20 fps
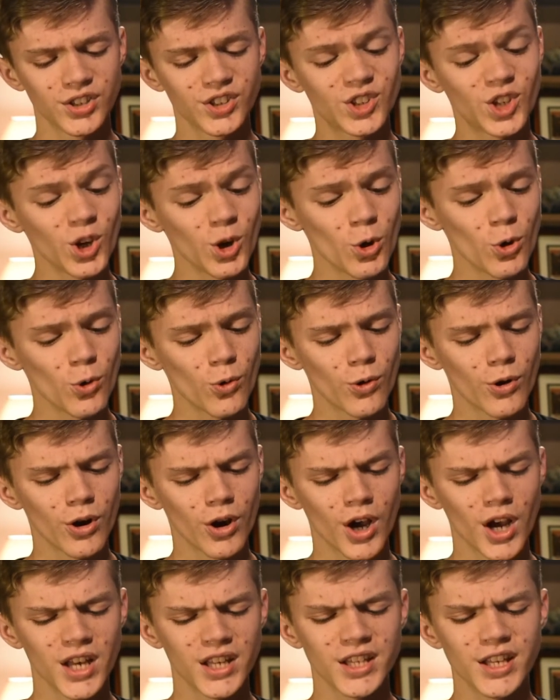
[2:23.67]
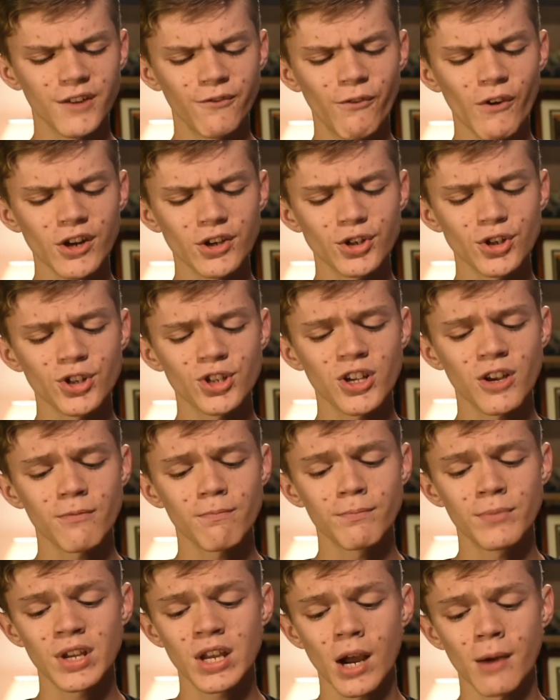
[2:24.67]
2. The adventurers
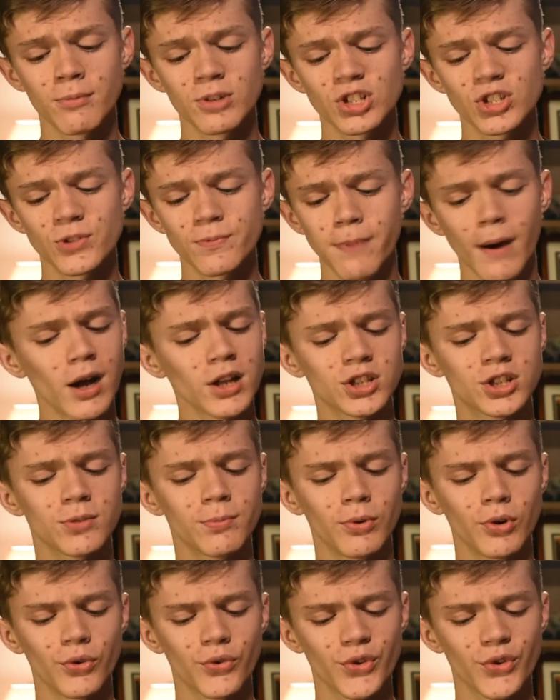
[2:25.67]
have become responsible